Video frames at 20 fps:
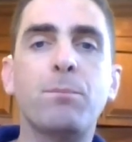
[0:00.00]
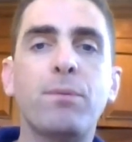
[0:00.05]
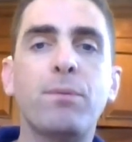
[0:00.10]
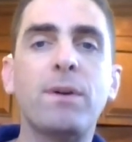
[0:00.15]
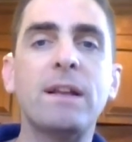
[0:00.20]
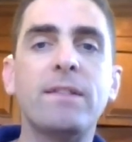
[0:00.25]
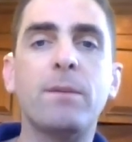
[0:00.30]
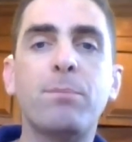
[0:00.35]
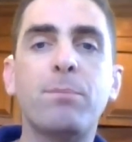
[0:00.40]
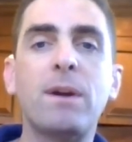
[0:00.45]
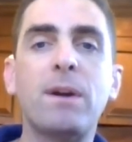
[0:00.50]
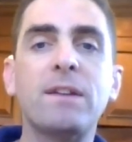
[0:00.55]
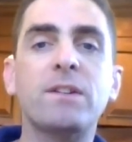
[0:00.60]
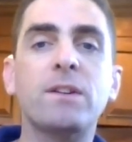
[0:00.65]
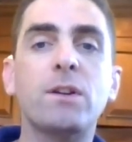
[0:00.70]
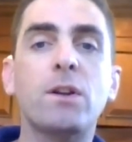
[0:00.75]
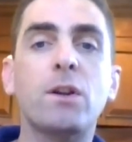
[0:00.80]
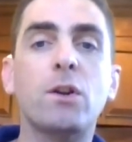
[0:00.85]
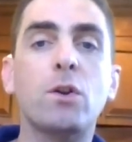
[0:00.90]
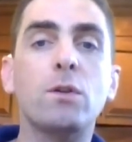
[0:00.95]
The
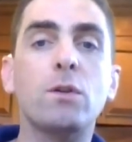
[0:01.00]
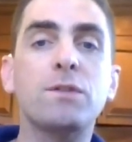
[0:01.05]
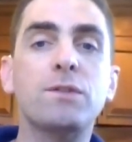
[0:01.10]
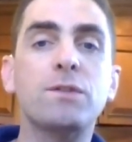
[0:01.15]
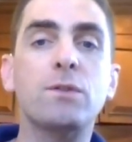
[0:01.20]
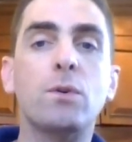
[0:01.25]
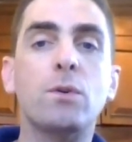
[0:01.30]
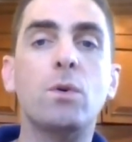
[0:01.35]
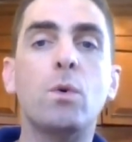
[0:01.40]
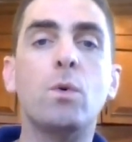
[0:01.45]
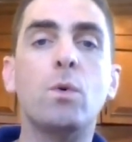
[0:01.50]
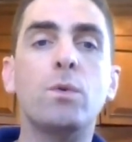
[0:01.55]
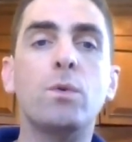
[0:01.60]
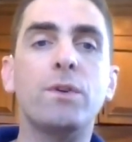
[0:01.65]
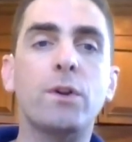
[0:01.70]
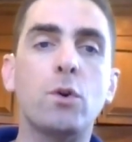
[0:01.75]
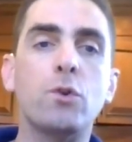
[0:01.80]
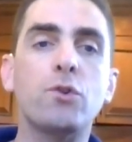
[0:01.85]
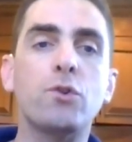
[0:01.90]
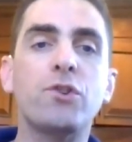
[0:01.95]
president can also
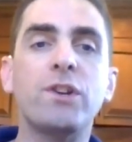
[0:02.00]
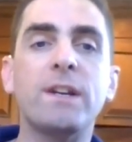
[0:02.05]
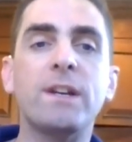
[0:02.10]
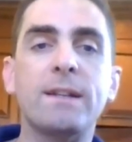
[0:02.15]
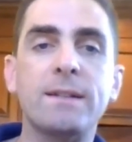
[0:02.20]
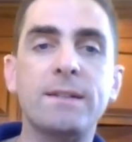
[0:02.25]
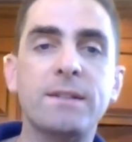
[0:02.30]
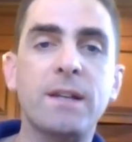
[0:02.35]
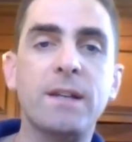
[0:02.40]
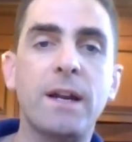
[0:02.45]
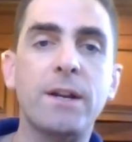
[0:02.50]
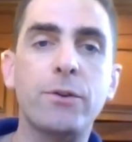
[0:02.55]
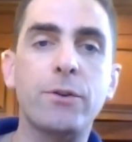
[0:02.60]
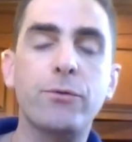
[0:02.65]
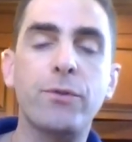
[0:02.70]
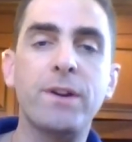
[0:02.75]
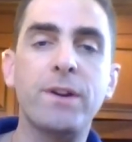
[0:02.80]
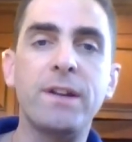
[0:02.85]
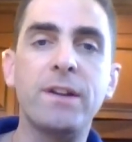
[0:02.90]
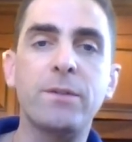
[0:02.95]
negotiate and sign
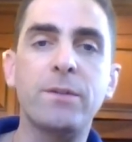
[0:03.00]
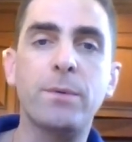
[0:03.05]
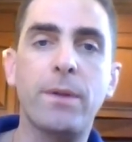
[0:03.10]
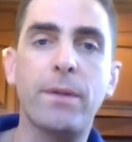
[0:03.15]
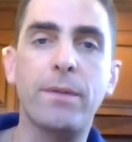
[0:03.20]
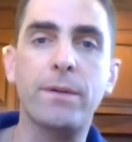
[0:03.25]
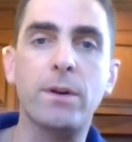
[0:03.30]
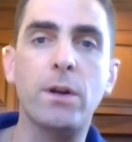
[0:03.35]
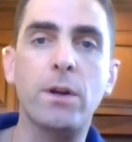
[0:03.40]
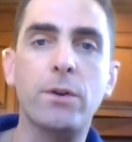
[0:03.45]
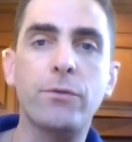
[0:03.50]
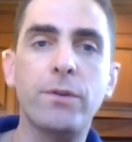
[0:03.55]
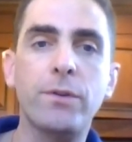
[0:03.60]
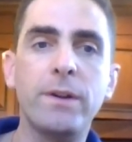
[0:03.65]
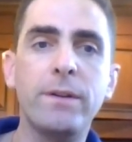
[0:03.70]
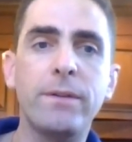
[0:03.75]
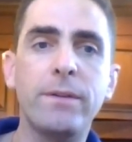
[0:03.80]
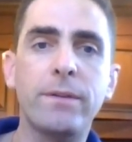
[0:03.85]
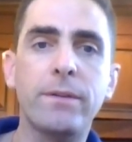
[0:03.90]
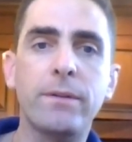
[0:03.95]
treaties with other
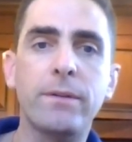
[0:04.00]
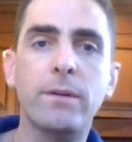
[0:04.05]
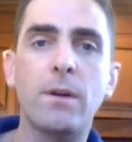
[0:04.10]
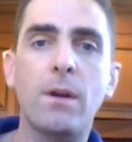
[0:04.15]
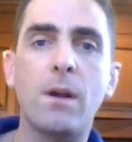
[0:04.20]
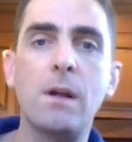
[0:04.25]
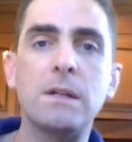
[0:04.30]
countries.